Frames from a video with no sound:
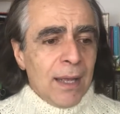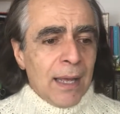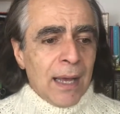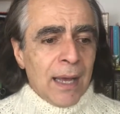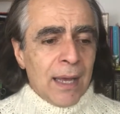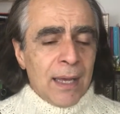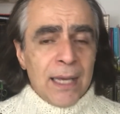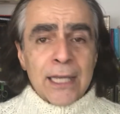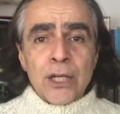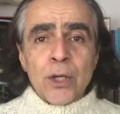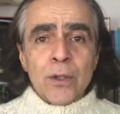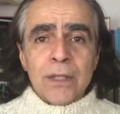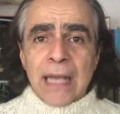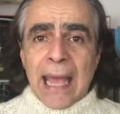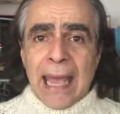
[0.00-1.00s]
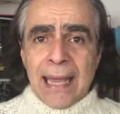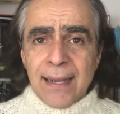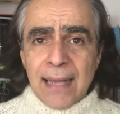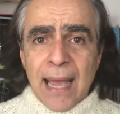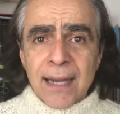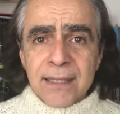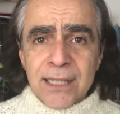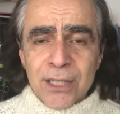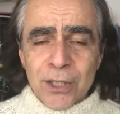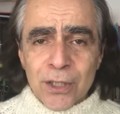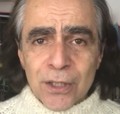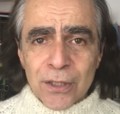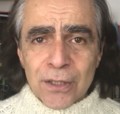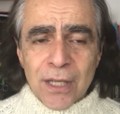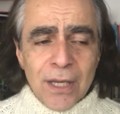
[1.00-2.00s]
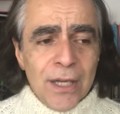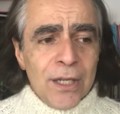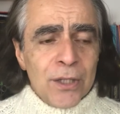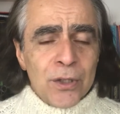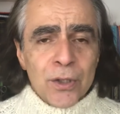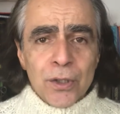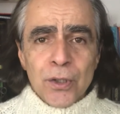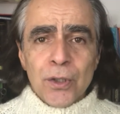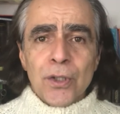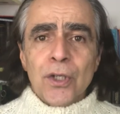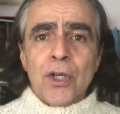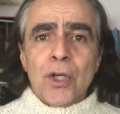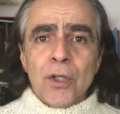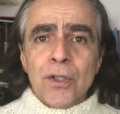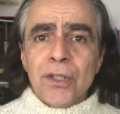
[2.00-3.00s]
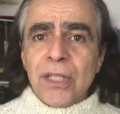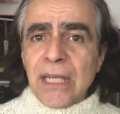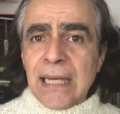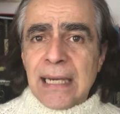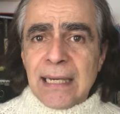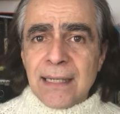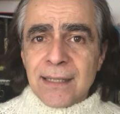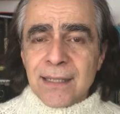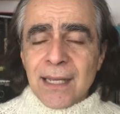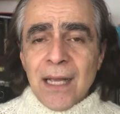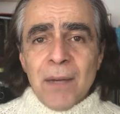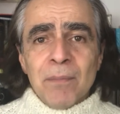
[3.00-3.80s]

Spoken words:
a good attitude, to do good deeds.